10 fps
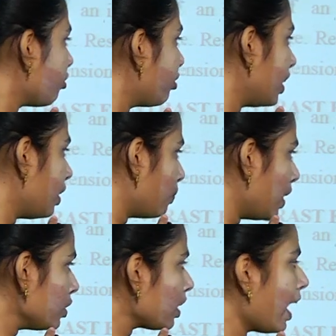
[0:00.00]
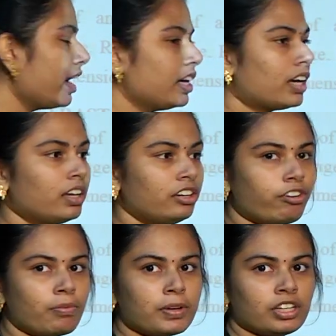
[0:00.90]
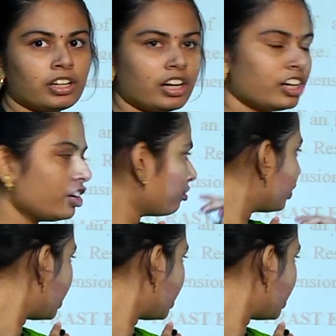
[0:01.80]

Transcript: of an image and information content of the